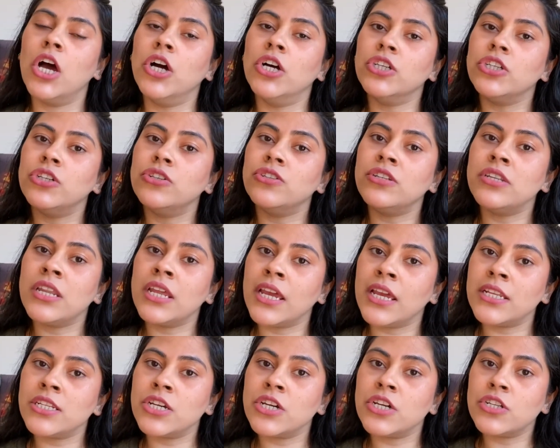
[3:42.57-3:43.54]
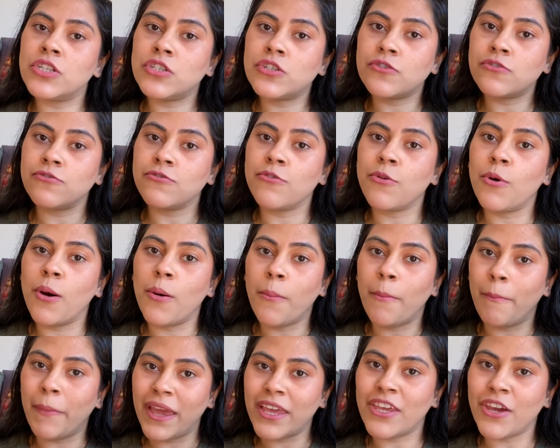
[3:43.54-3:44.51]
You need to
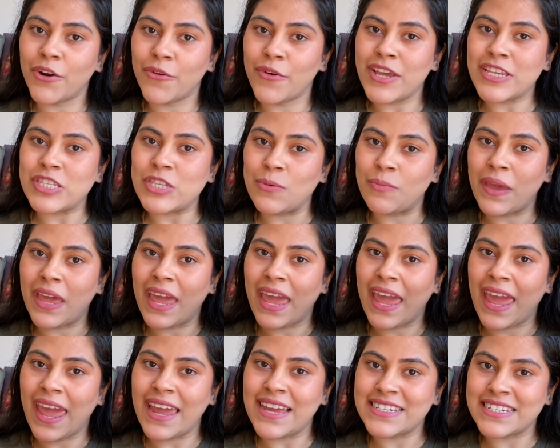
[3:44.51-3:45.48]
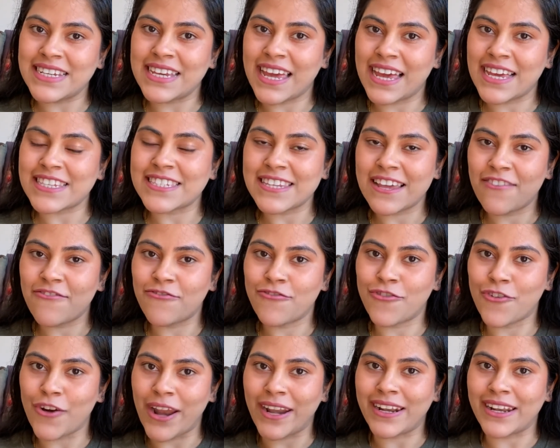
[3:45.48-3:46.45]
make your resume ATS
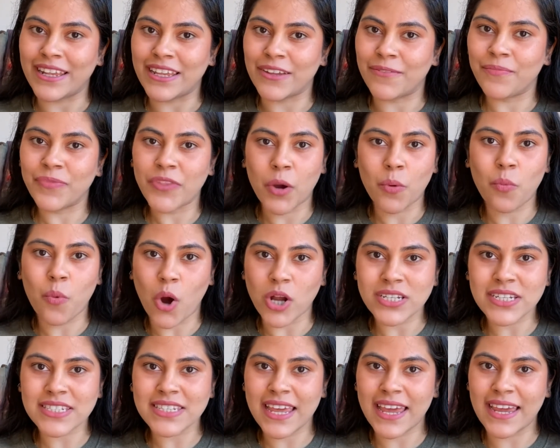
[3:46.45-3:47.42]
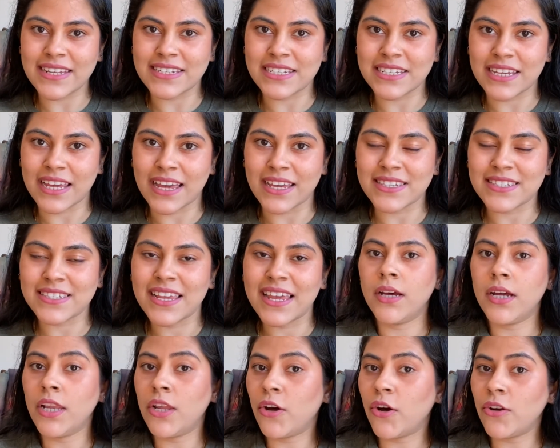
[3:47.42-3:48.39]
friendly. Now, what is ATS?
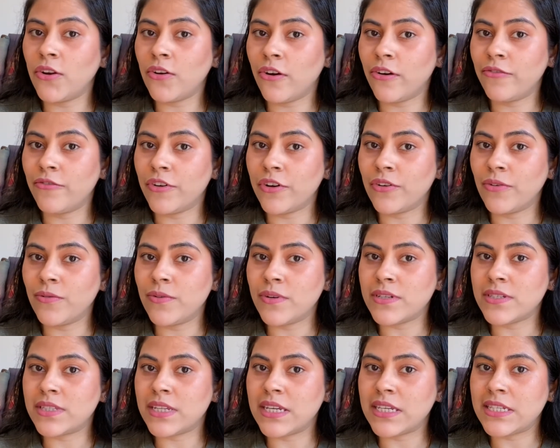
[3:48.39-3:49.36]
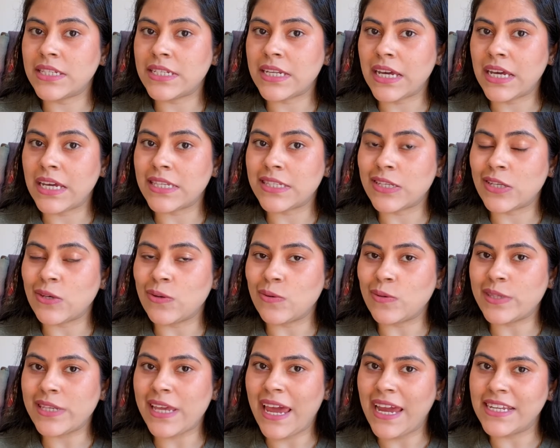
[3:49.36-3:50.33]
A lot of recruiters these days
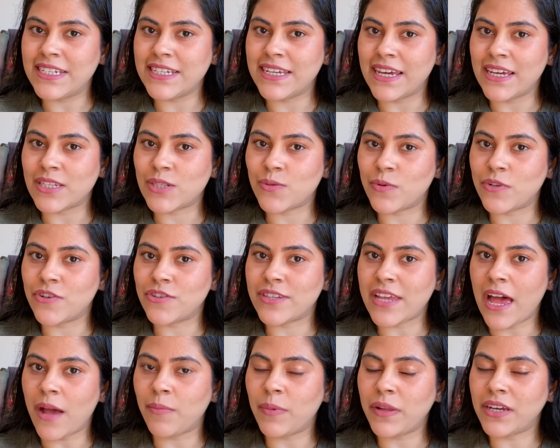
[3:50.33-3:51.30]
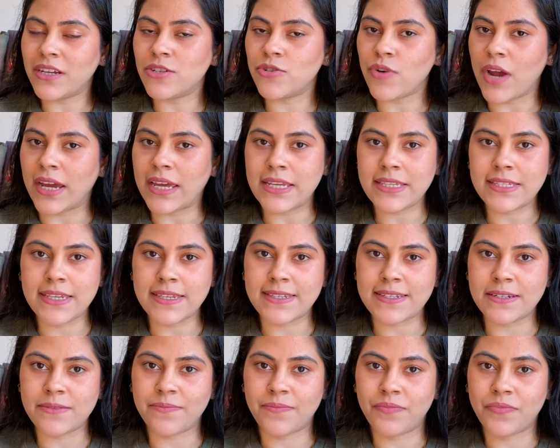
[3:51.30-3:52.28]
use ATS, which is applicant tracking
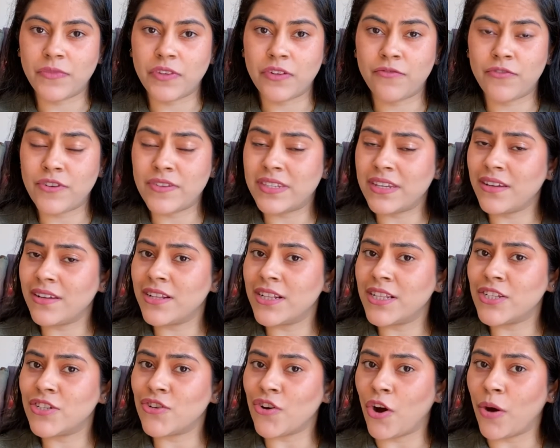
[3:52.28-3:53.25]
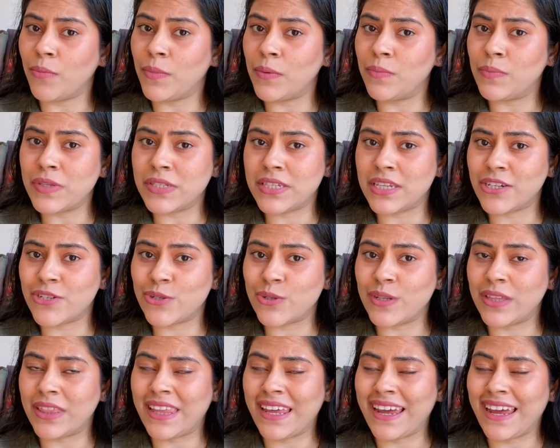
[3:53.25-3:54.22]
system. For a single job
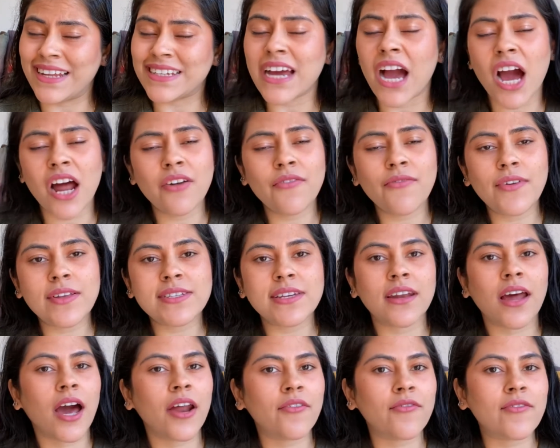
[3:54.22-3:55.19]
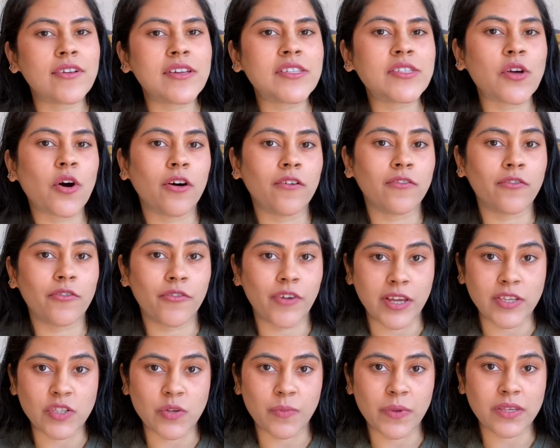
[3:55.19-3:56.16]
position, they get hundreds and hundreds of
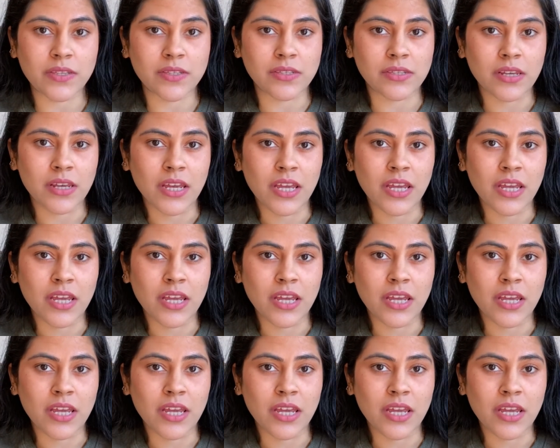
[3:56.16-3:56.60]
resumes.